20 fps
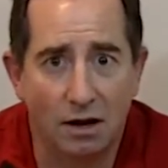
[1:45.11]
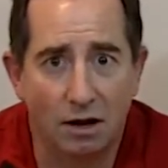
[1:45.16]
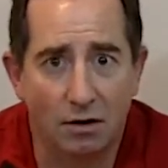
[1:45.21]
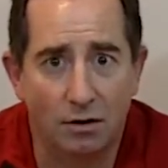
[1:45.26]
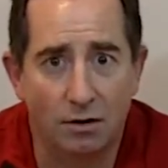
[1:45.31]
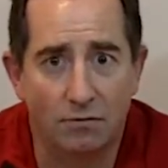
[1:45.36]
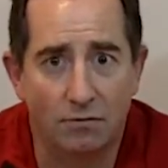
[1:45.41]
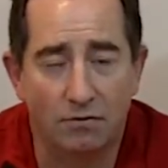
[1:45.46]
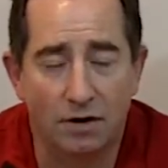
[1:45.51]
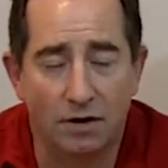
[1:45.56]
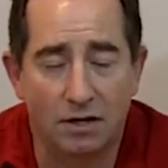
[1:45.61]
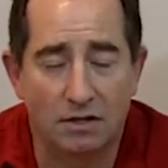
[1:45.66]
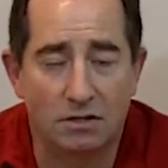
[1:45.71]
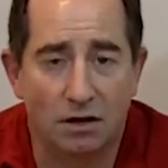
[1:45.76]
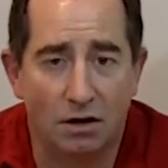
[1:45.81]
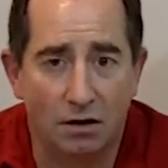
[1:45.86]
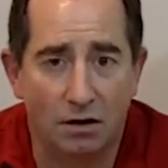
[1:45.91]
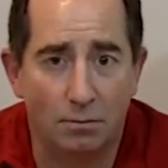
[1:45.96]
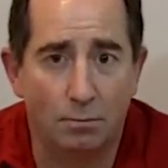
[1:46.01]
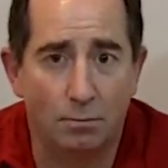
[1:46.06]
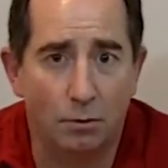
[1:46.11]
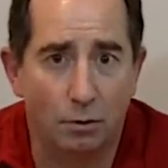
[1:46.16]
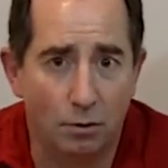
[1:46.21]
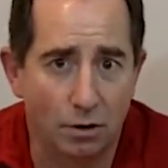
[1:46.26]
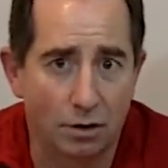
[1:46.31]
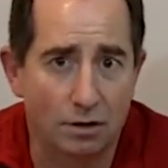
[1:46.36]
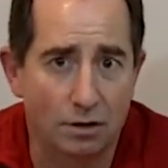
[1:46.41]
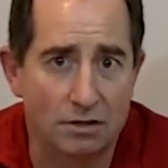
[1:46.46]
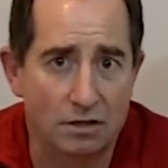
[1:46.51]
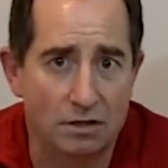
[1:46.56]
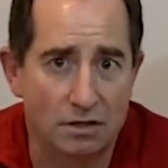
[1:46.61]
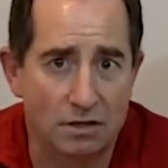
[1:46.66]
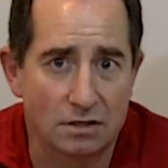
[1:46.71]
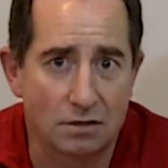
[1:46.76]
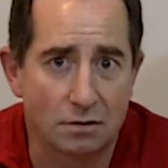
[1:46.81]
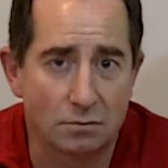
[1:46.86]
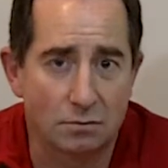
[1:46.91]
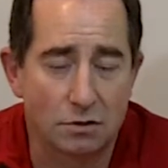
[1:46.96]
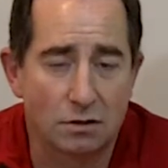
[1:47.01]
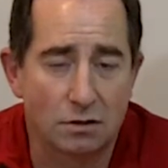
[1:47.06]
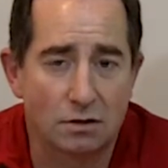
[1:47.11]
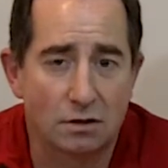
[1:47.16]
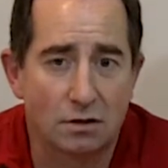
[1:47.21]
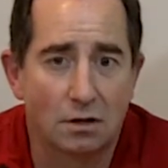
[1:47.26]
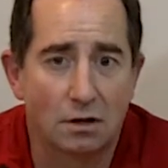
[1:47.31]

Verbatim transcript: how it affects all organ systems.